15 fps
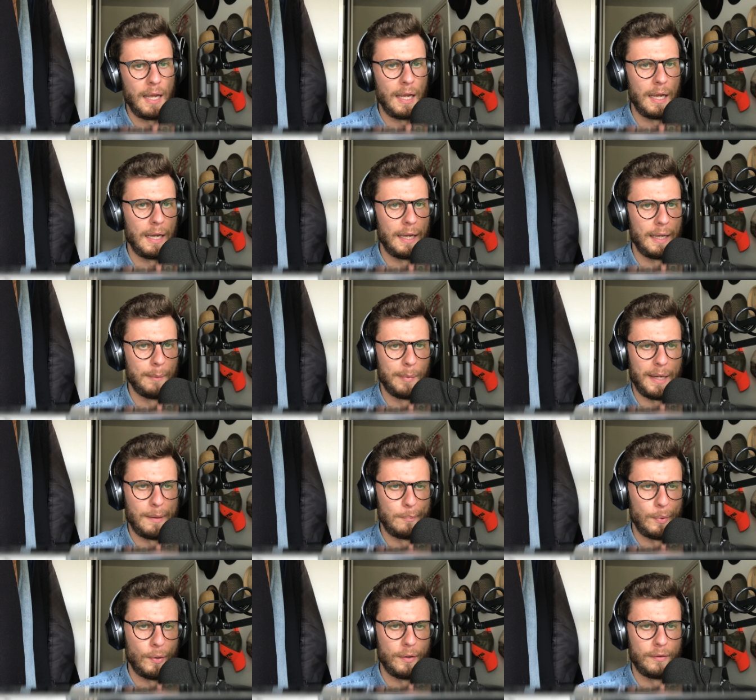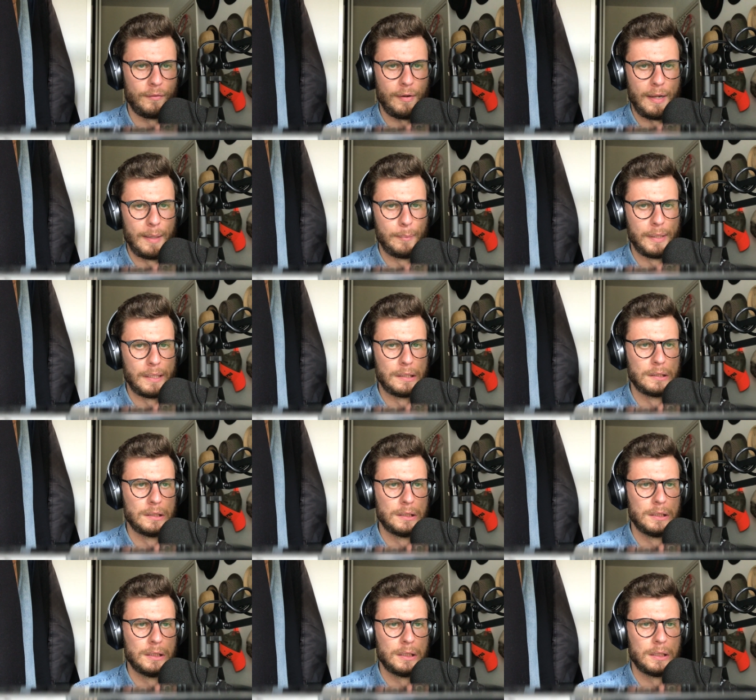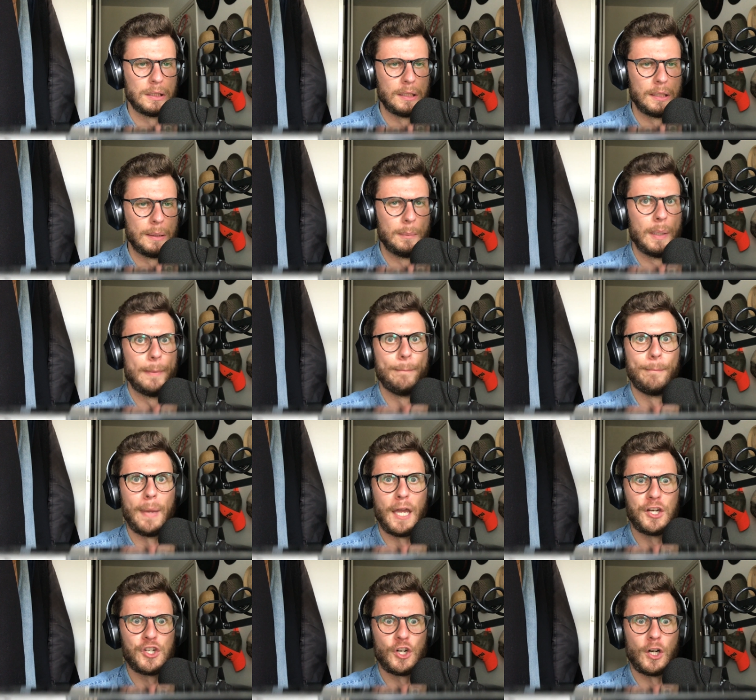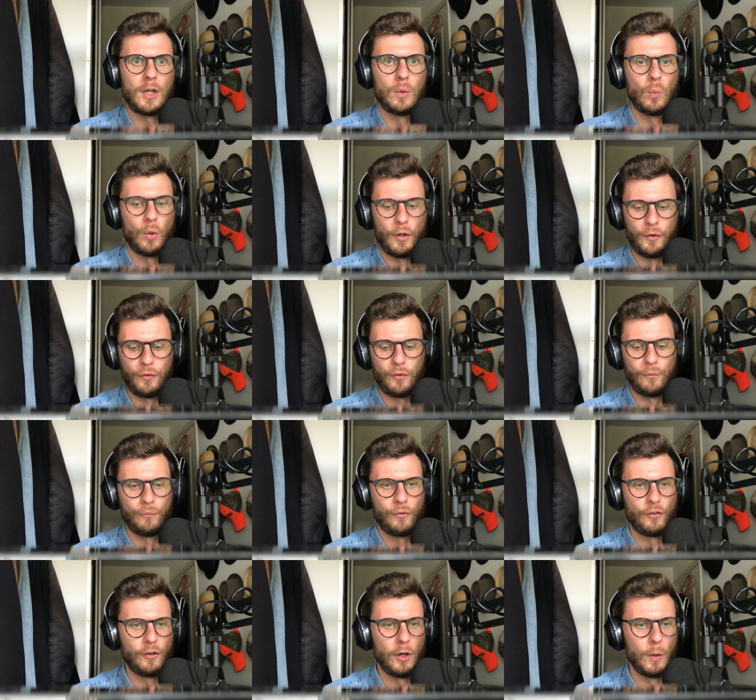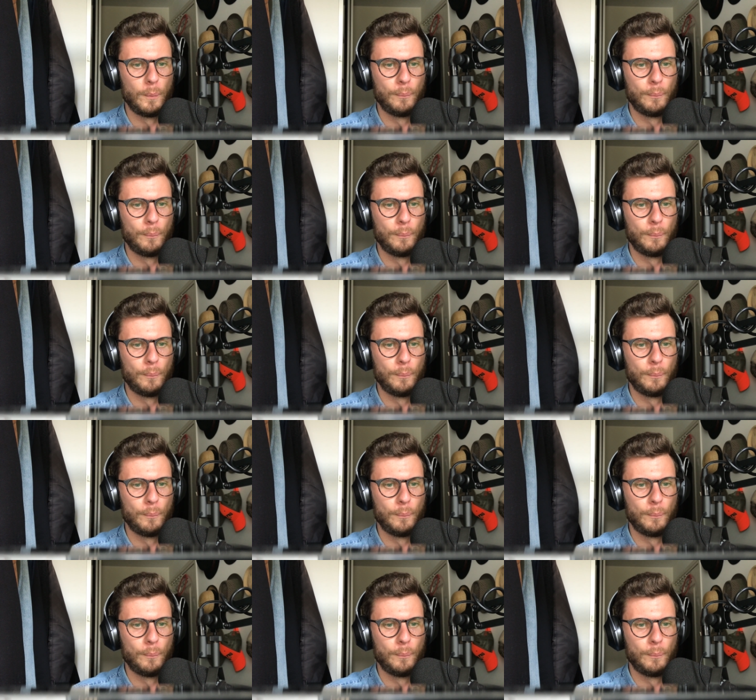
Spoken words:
And by important, I mean major words. So